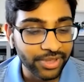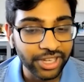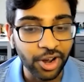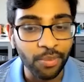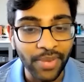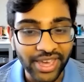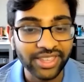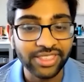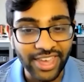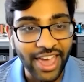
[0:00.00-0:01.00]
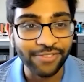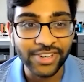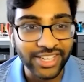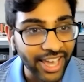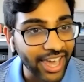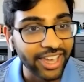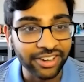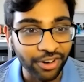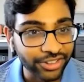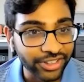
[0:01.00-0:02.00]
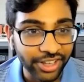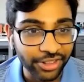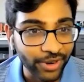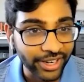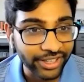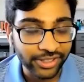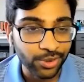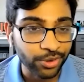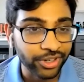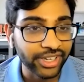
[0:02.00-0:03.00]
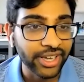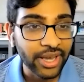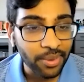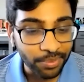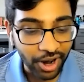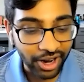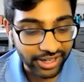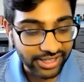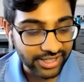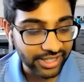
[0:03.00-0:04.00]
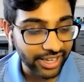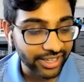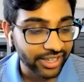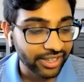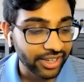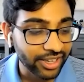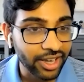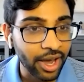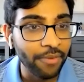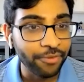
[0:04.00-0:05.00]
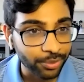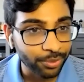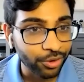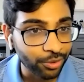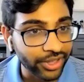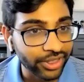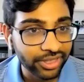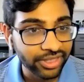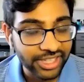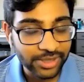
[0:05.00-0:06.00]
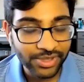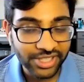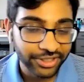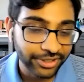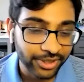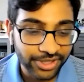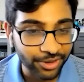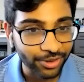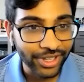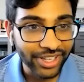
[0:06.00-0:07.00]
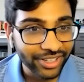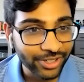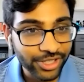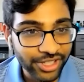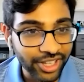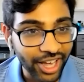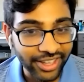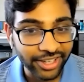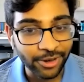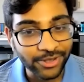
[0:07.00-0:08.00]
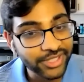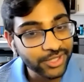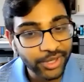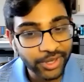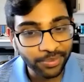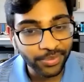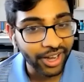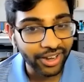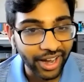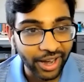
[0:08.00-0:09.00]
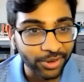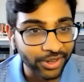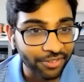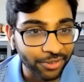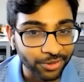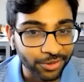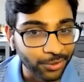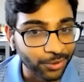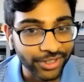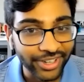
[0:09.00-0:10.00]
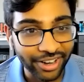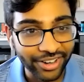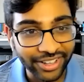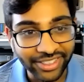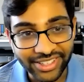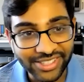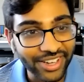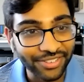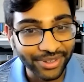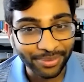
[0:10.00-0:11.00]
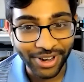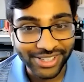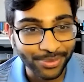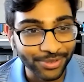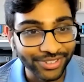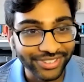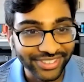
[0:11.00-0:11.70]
make the FDA and all the other regulatory bodies like comfortable with these materials. So there's just a lot that goes into it, but I would never rule it out. I think it's definitely possible.